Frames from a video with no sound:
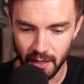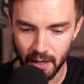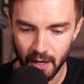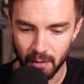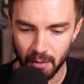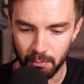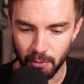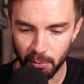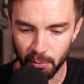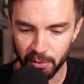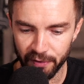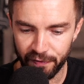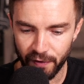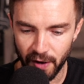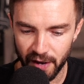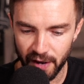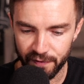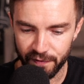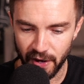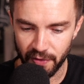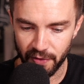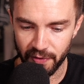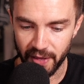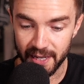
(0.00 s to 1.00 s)
Mobify
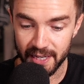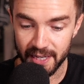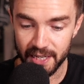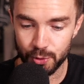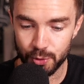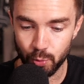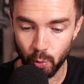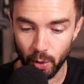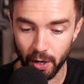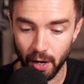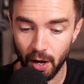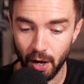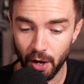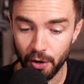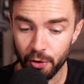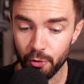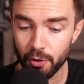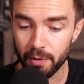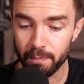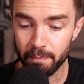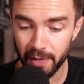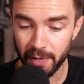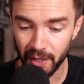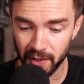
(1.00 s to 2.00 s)
found that each
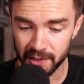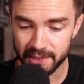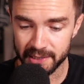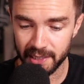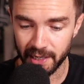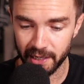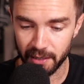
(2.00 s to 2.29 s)
100 millisecond